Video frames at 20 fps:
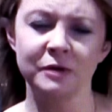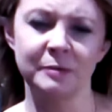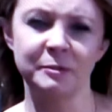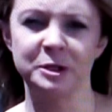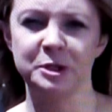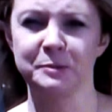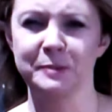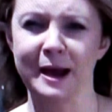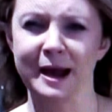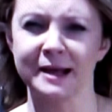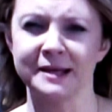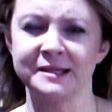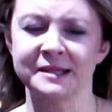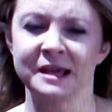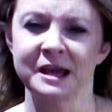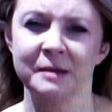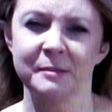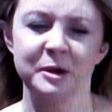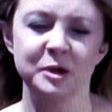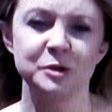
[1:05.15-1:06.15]
rubbish bags
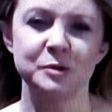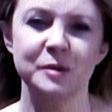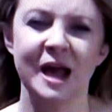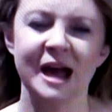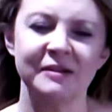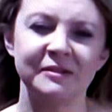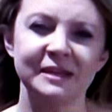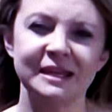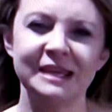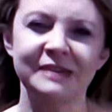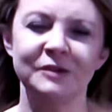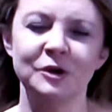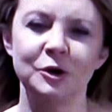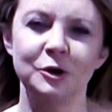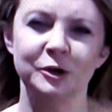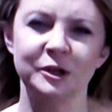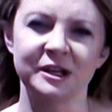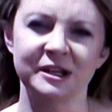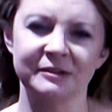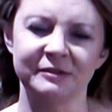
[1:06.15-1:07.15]
because we haven't even
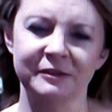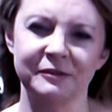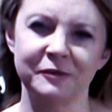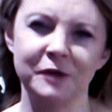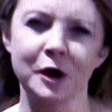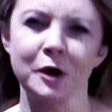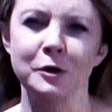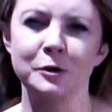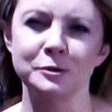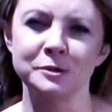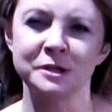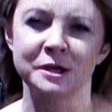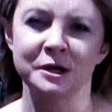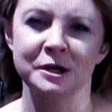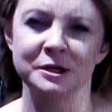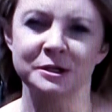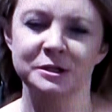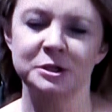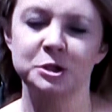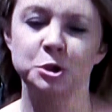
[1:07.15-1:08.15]
got enough of those
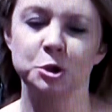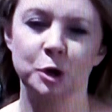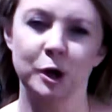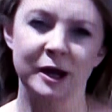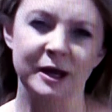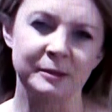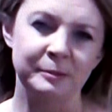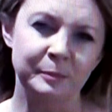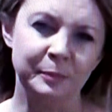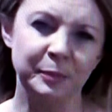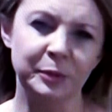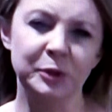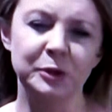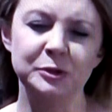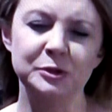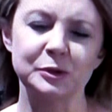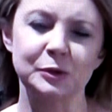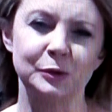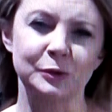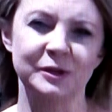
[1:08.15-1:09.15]
to try and
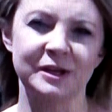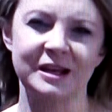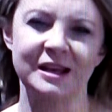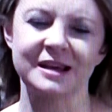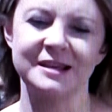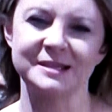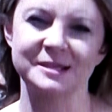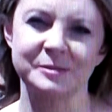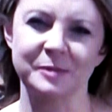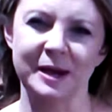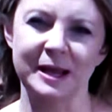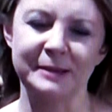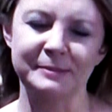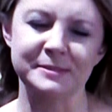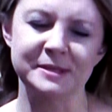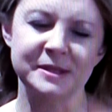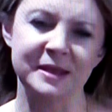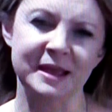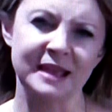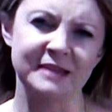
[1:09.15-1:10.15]
put all the glass away."
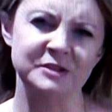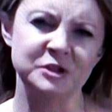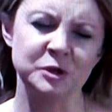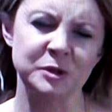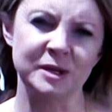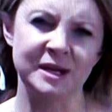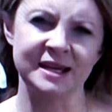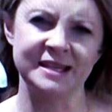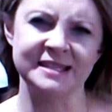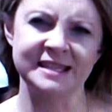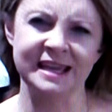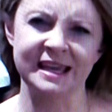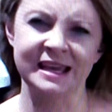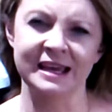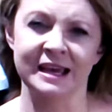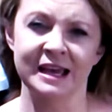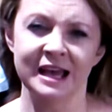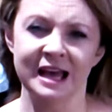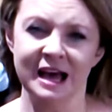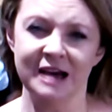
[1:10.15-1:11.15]
So that gives you an idea
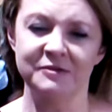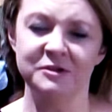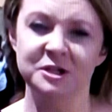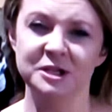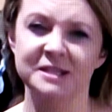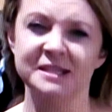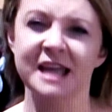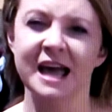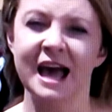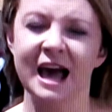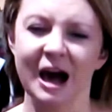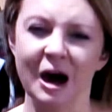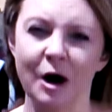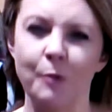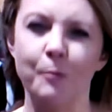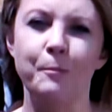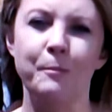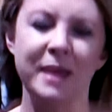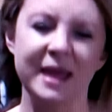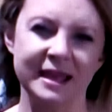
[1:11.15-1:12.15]
of just how
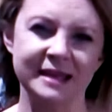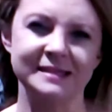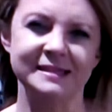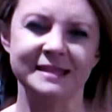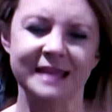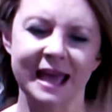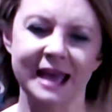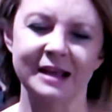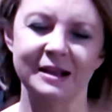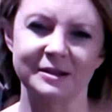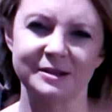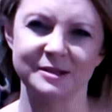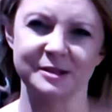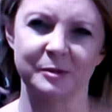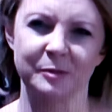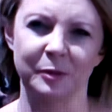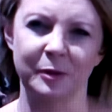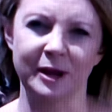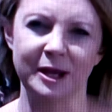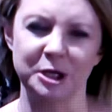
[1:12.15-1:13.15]
big a scale this
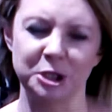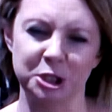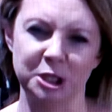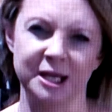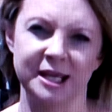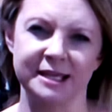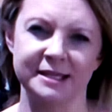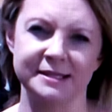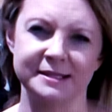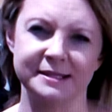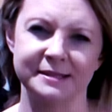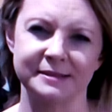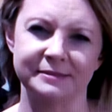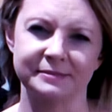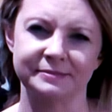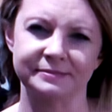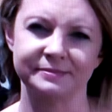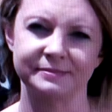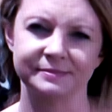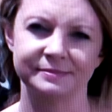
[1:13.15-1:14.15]
operation is.
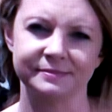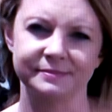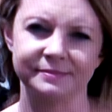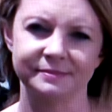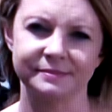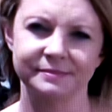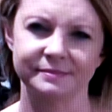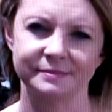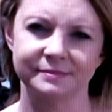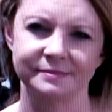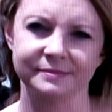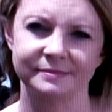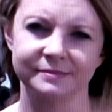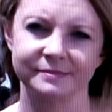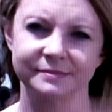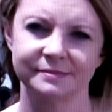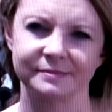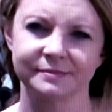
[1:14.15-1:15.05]
Okay,